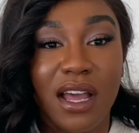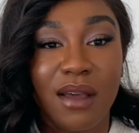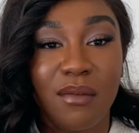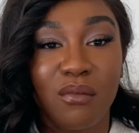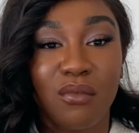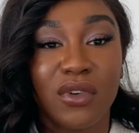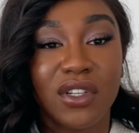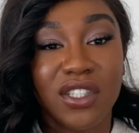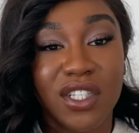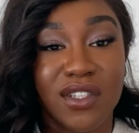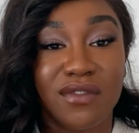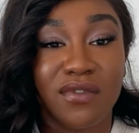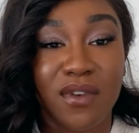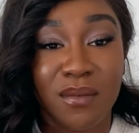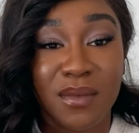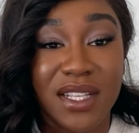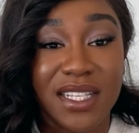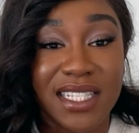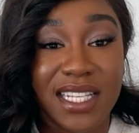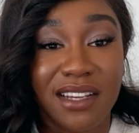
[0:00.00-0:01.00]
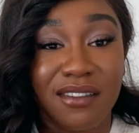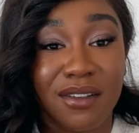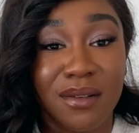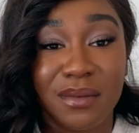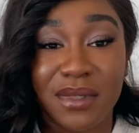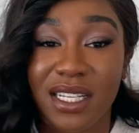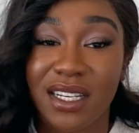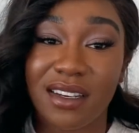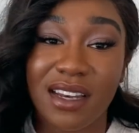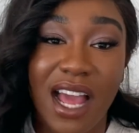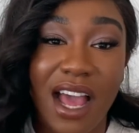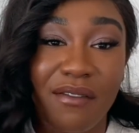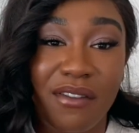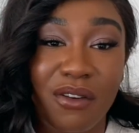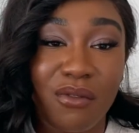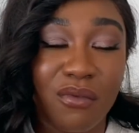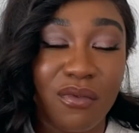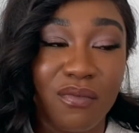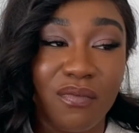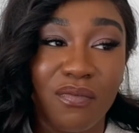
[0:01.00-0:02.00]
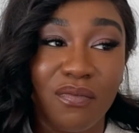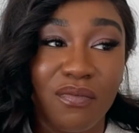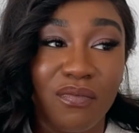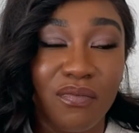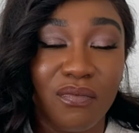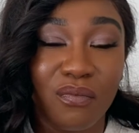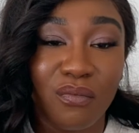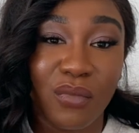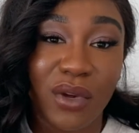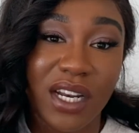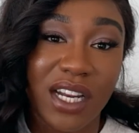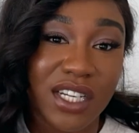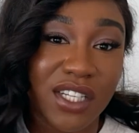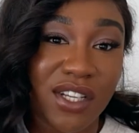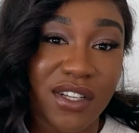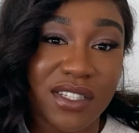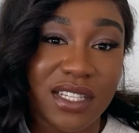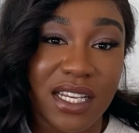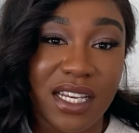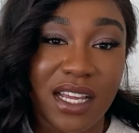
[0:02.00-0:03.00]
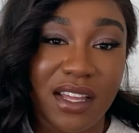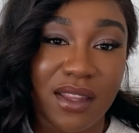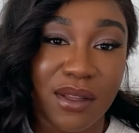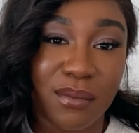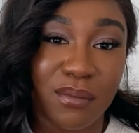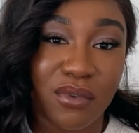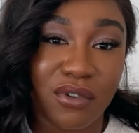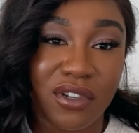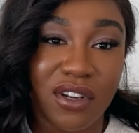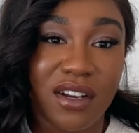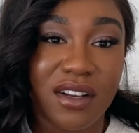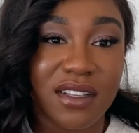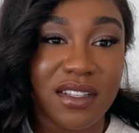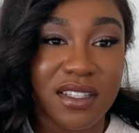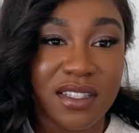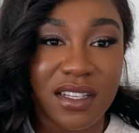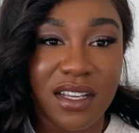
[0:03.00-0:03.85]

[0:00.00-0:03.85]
which is from the serum, because I didn't have it when I'd use any other products.